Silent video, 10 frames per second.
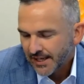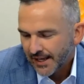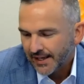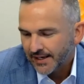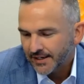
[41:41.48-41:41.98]

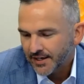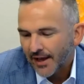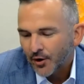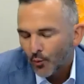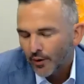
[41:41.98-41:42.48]
And I
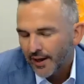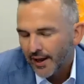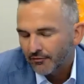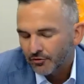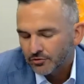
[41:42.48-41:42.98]
don't want to
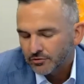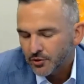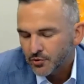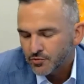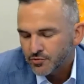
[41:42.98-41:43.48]
ever
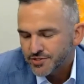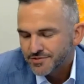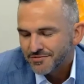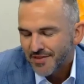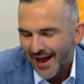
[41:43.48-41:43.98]
lose
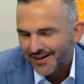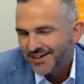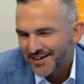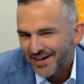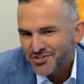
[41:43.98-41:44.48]
that
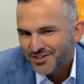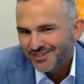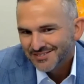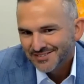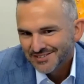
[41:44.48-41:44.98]
connection
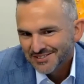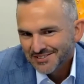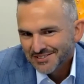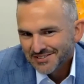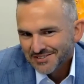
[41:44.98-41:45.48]

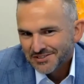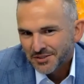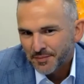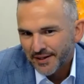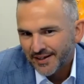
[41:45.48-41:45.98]
to
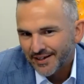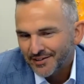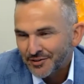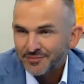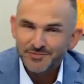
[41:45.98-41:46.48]

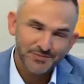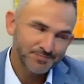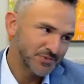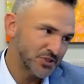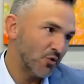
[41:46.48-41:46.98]
be
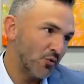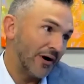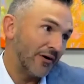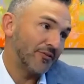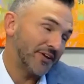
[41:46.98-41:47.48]
so,
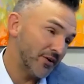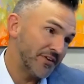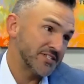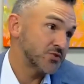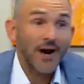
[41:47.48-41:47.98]
well, you know, this
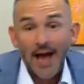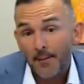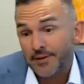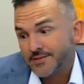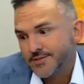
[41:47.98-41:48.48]
is what
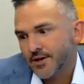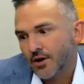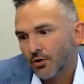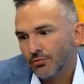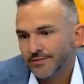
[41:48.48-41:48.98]
happens, you
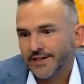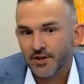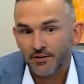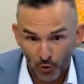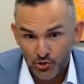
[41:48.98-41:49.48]
know, it's
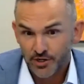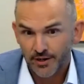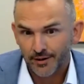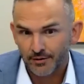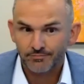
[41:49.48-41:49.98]

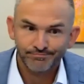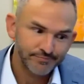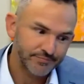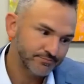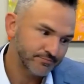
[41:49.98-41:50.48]
unfortunate.
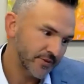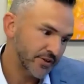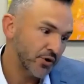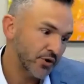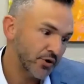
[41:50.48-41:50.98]
No
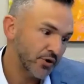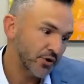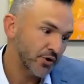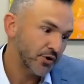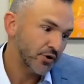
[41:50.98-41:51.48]
one's going to hear
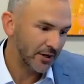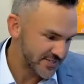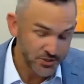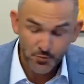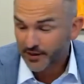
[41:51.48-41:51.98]
me say it
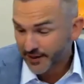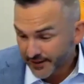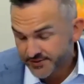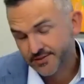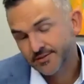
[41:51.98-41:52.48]
is what it is.